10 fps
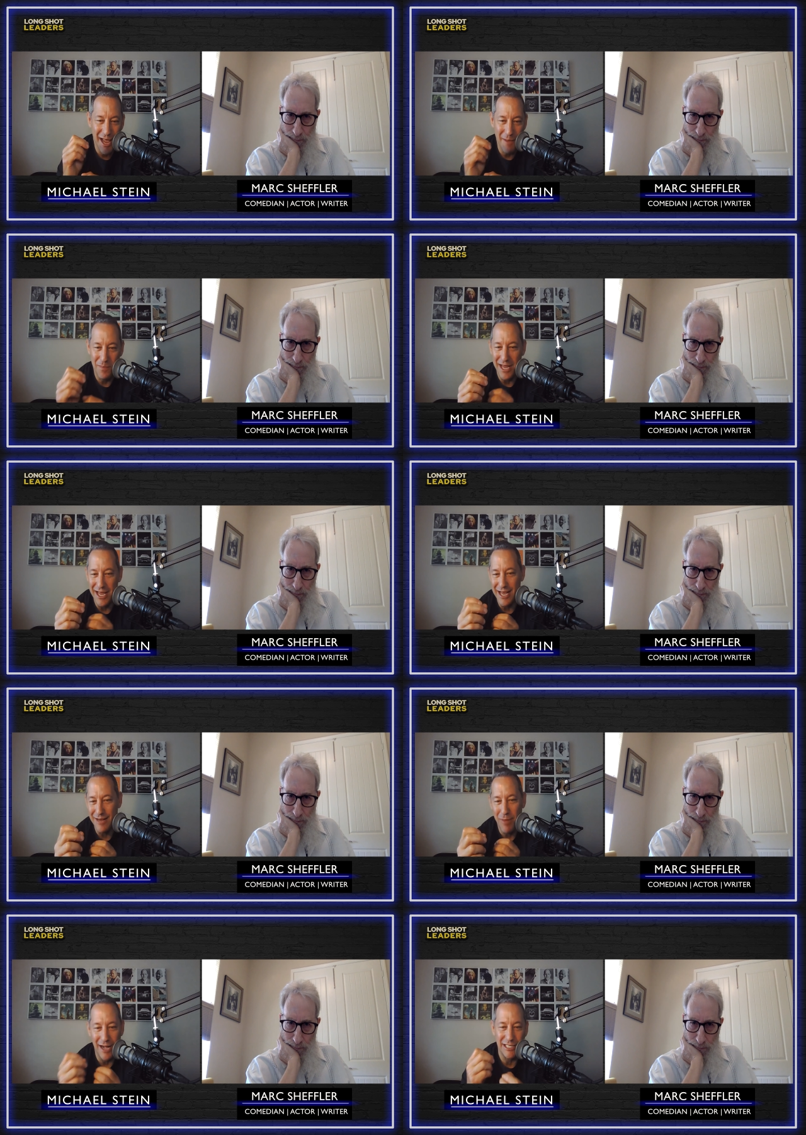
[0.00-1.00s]

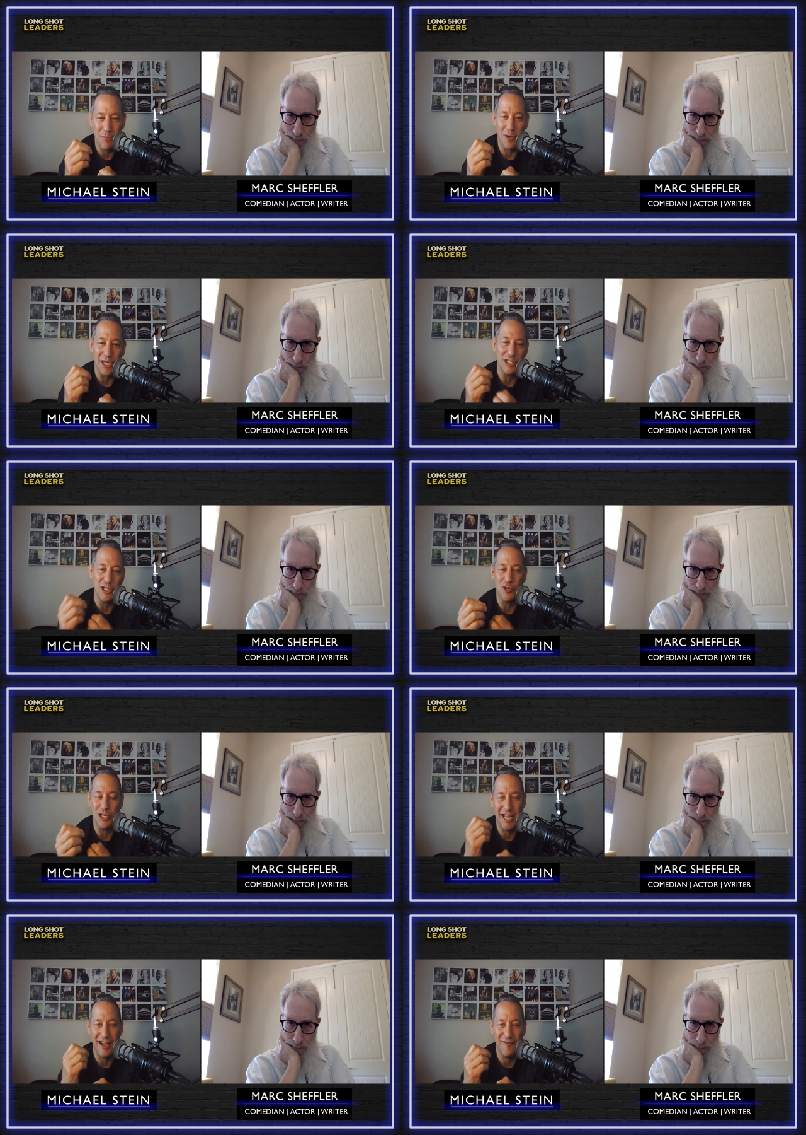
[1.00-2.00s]
Speaker 1: hippie pot smoking
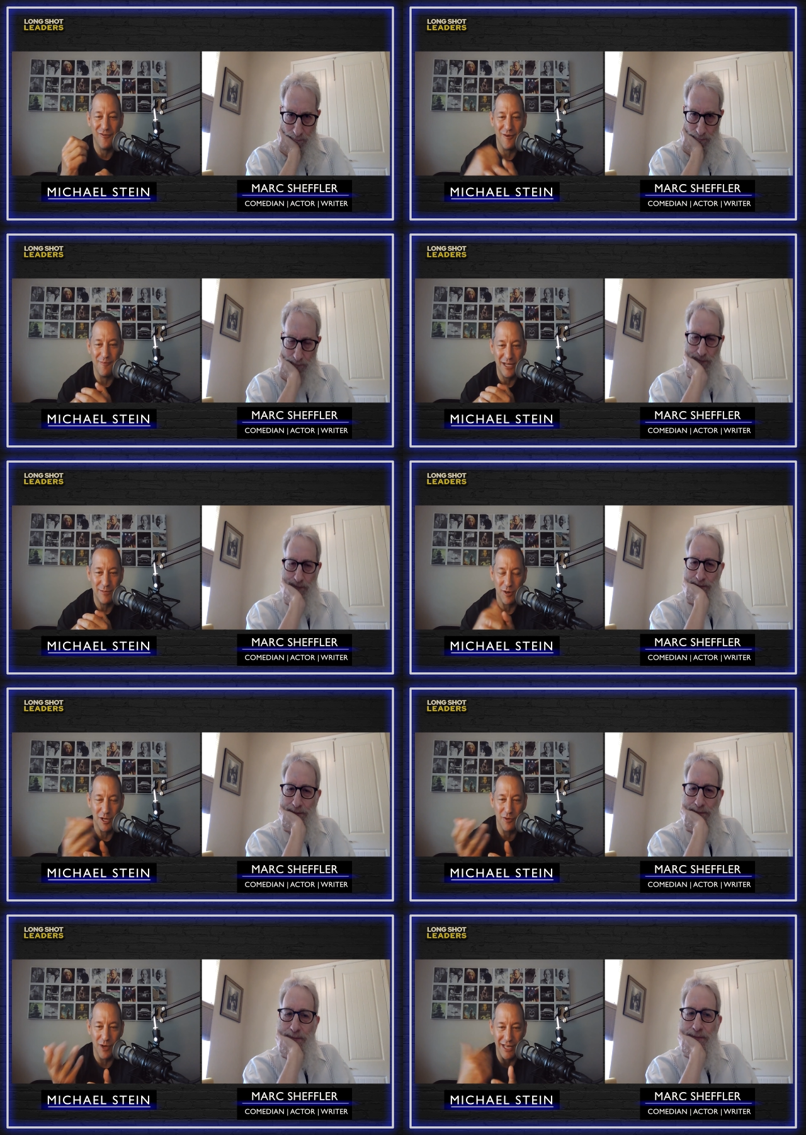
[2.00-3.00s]
Jewish kid from
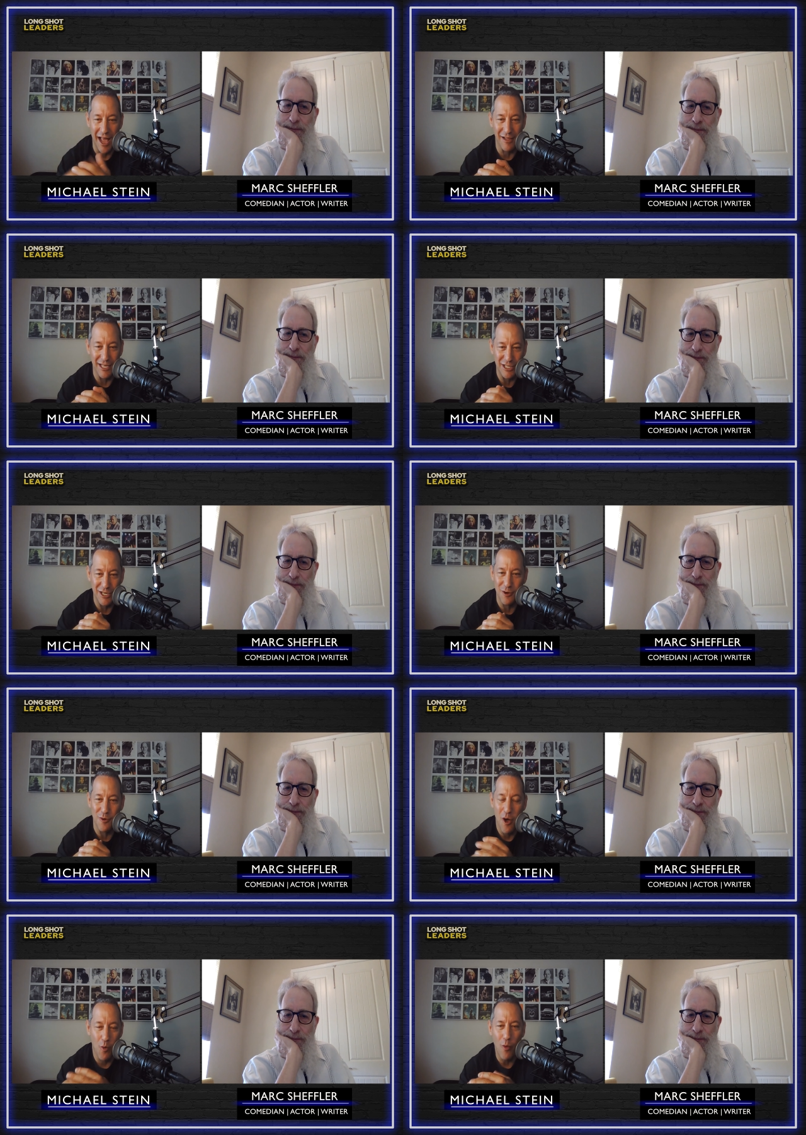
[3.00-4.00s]
Pittsburgh, you went to
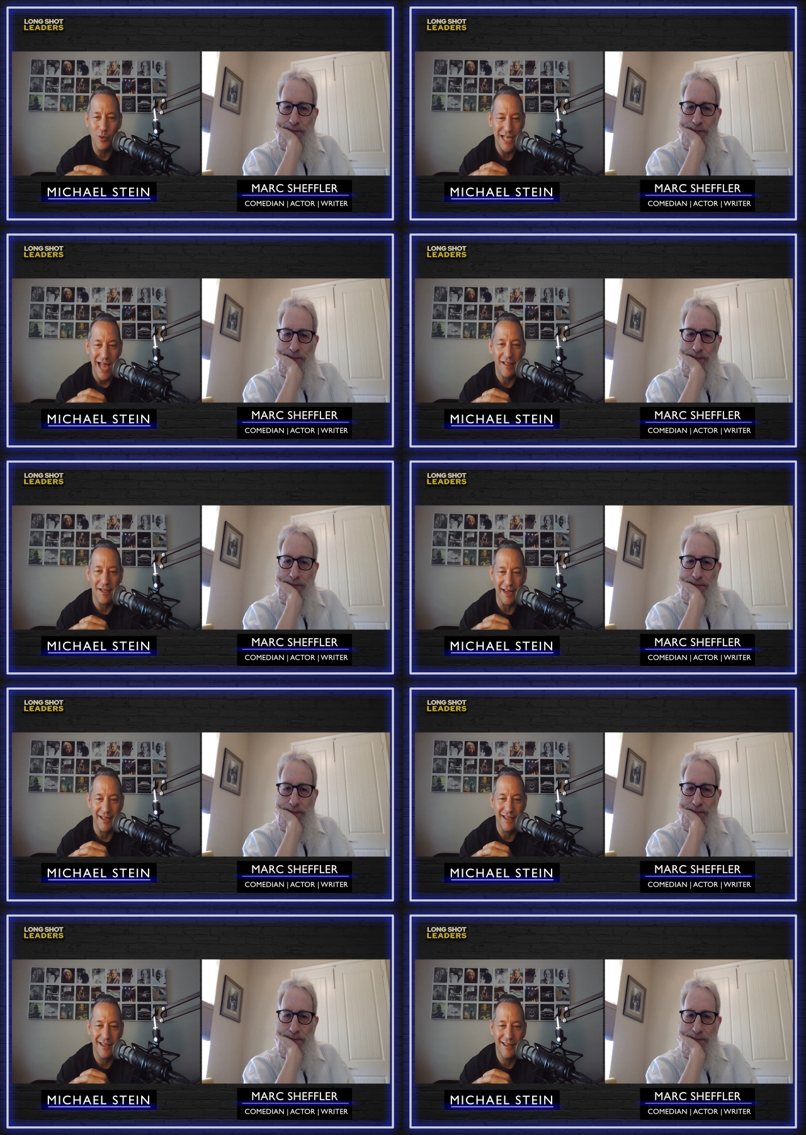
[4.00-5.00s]
LSU. What was that
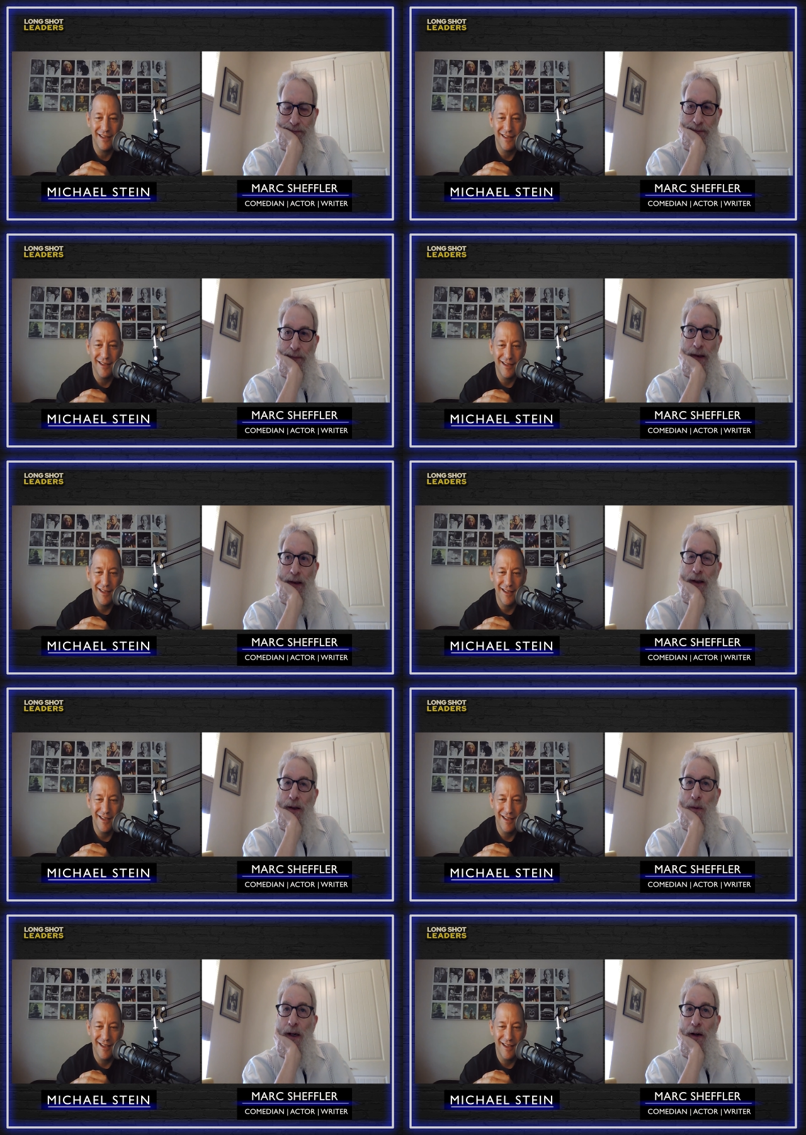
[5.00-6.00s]
like?
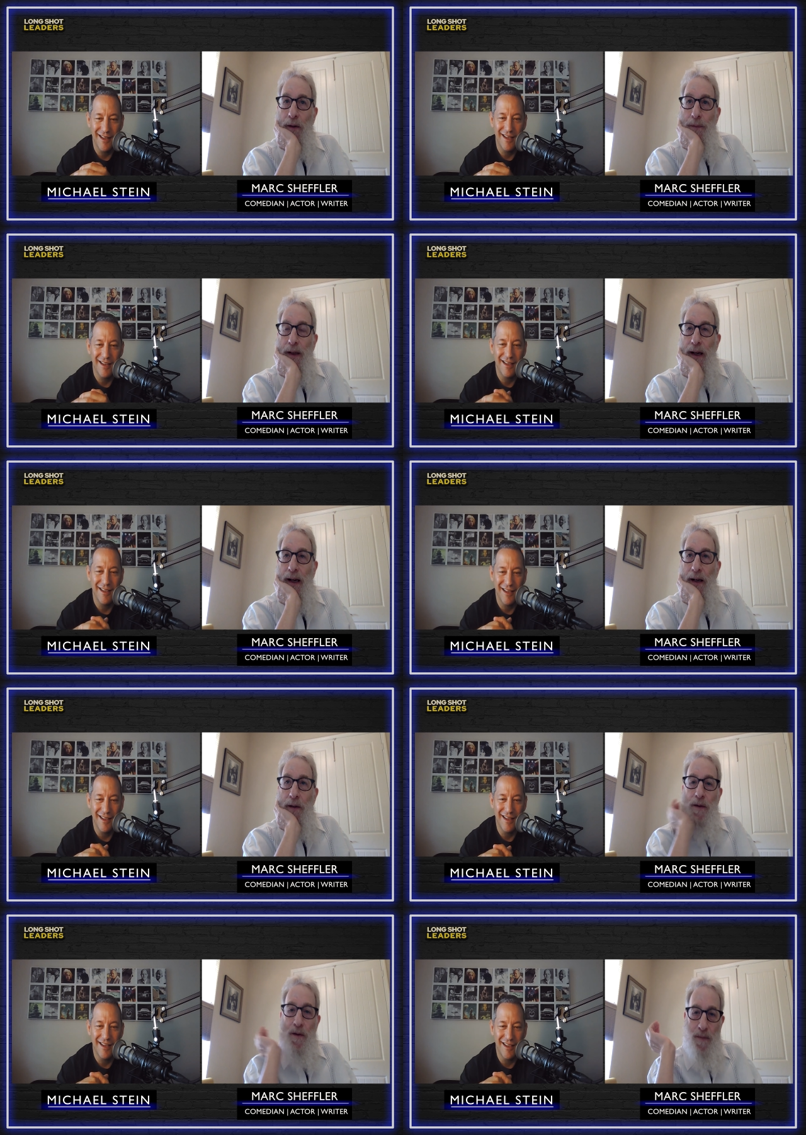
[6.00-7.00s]
Speaker 2: Well,
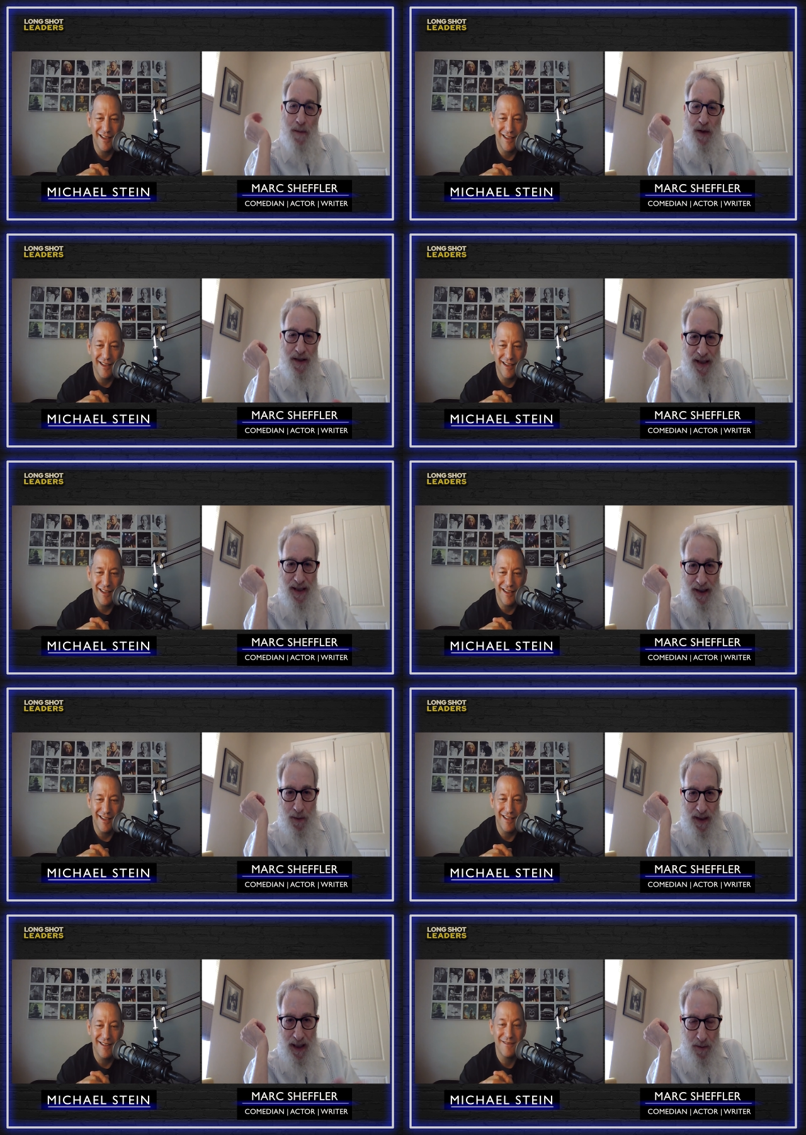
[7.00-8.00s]
uh, remember I said that
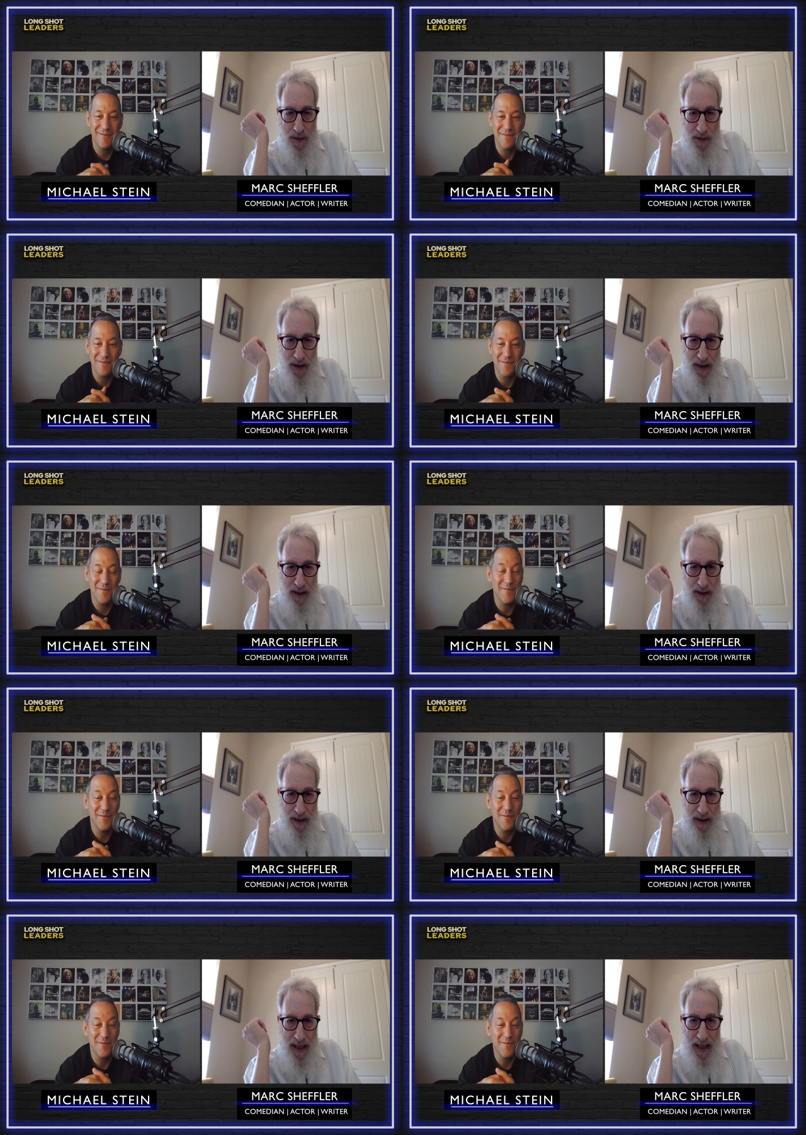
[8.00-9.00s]
when I was uh,
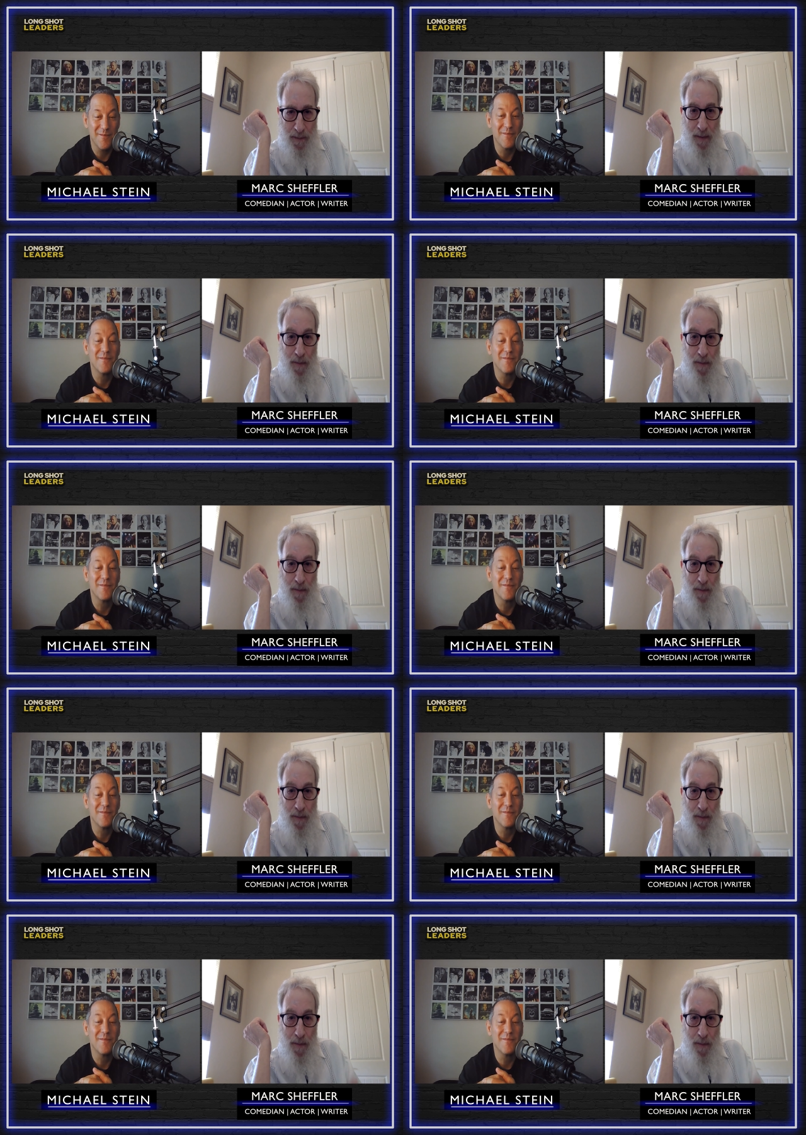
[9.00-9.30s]
uh, eight, my